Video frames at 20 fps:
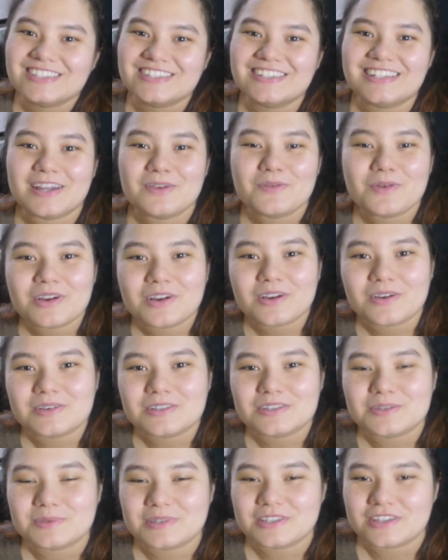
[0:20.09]
Today we're
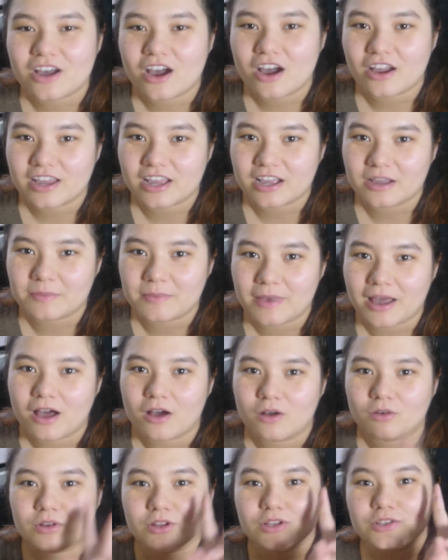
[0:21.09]
going to be talking
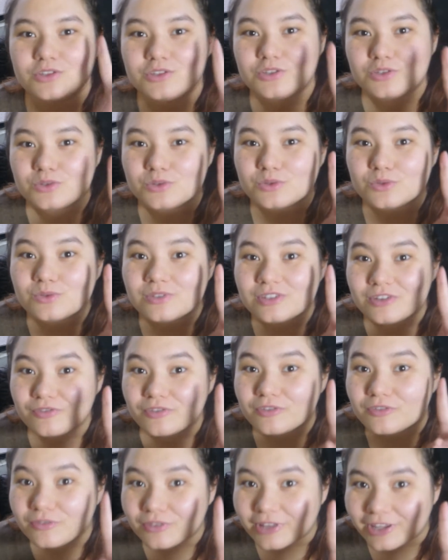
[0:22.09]
about two
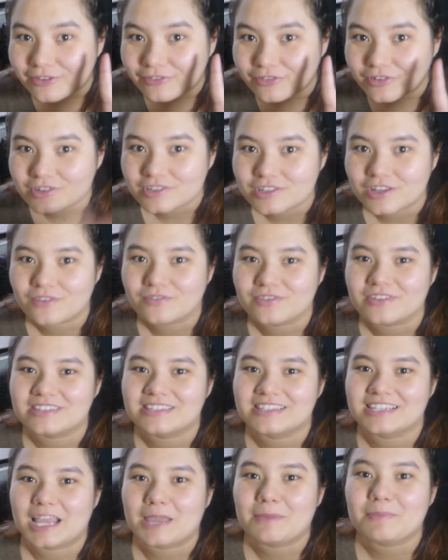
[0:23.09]
different flavors of the
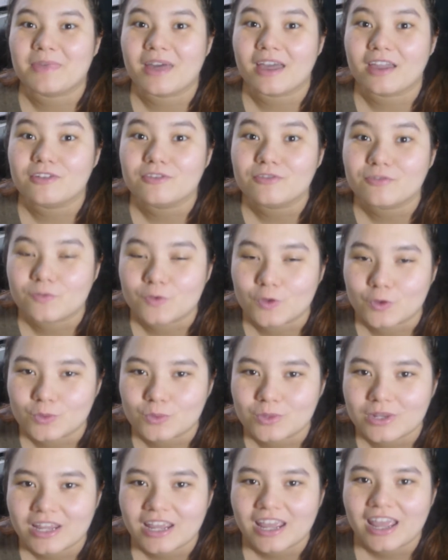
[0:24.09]
same kind of
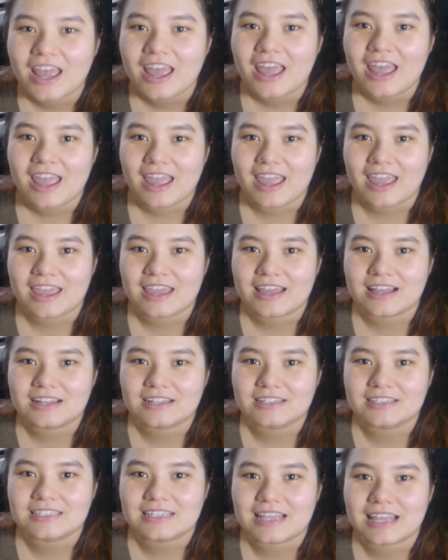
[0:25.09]
food,
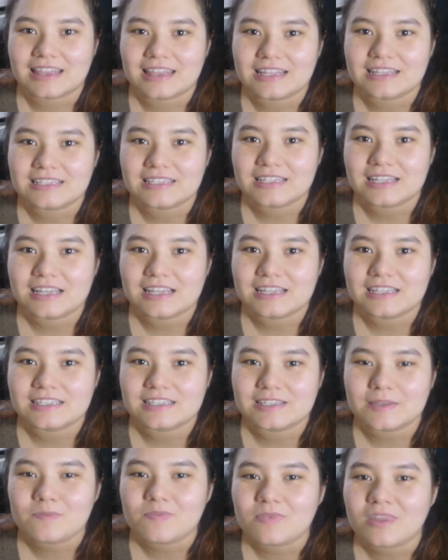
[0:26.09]
and this
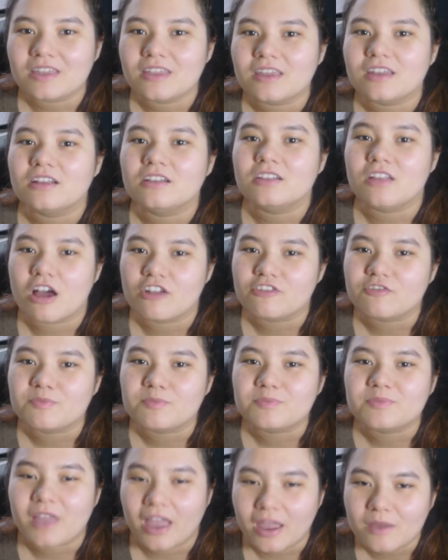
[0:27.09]
is something that a lot of
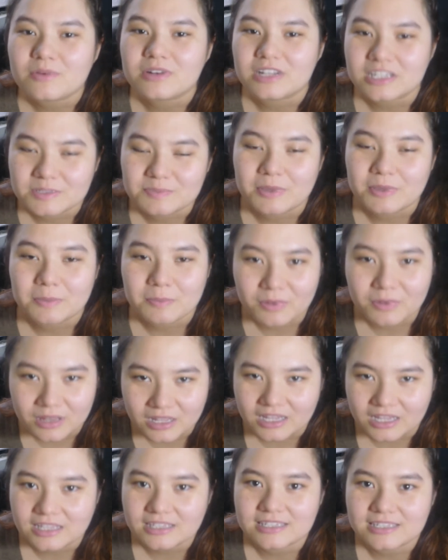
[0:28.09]
Taiwanese
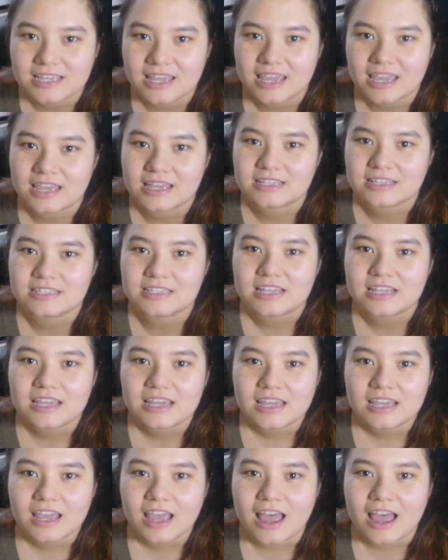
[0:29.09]
people eat, and
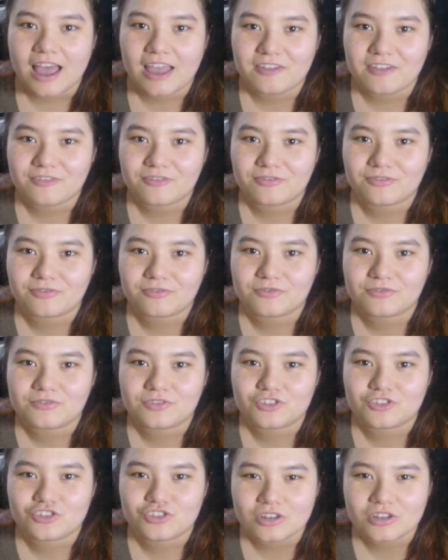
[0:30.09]
I've
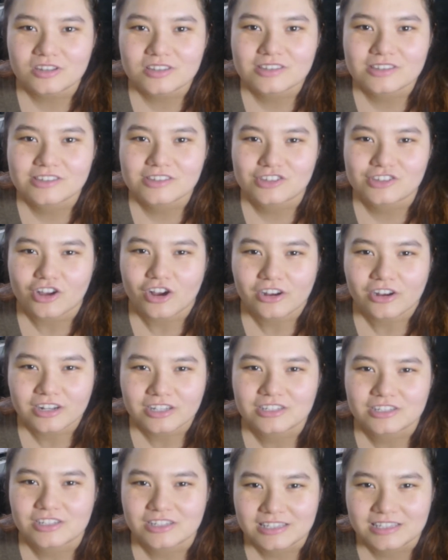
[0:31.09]
just
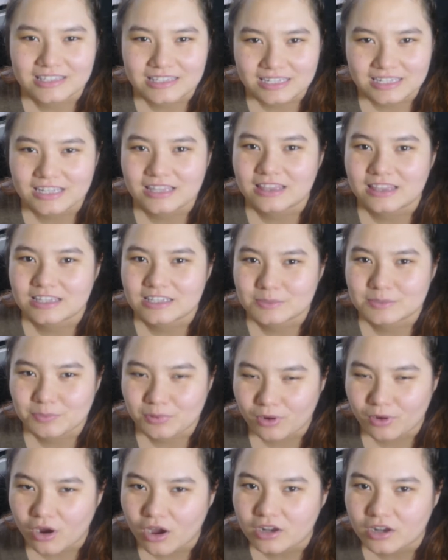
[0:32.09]
started to see this
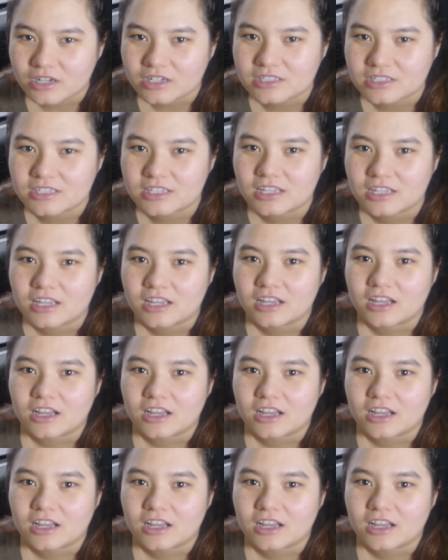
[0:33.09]
product